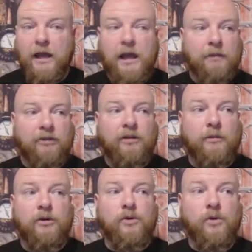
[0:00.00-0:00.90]
but
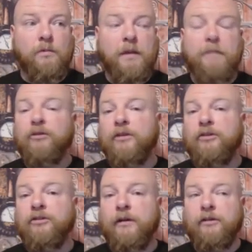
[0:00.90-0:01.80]
someone who maybe has read the
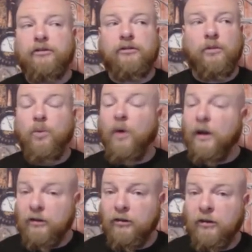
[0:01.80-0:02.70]
series
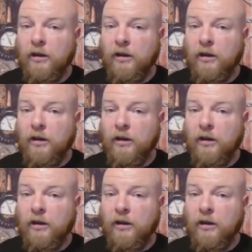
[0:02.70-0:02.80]
once,